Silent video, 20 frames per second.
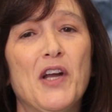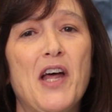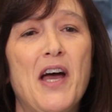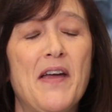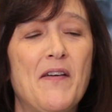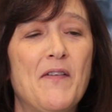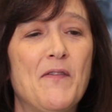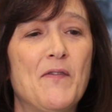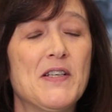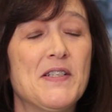
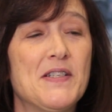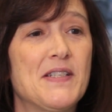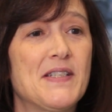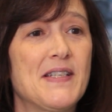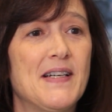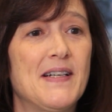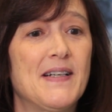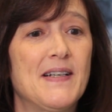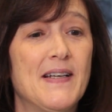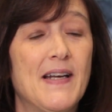I was
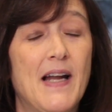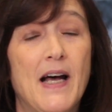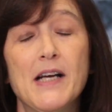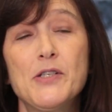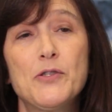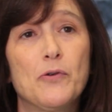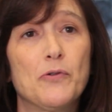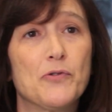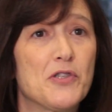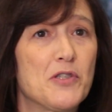uh, in high
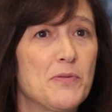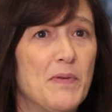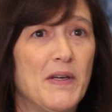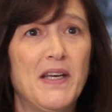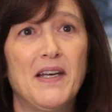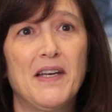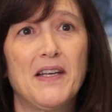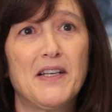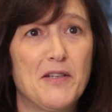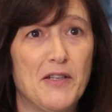school just
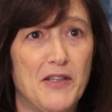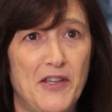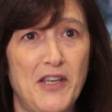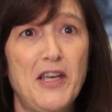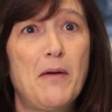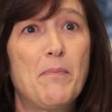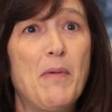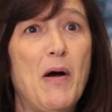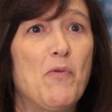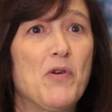beginning to
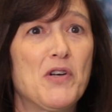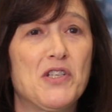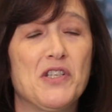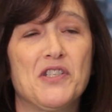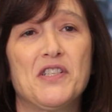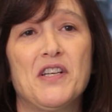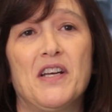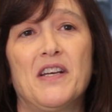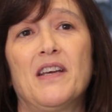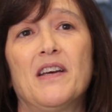think about what to
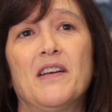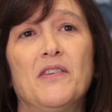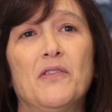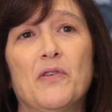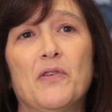study at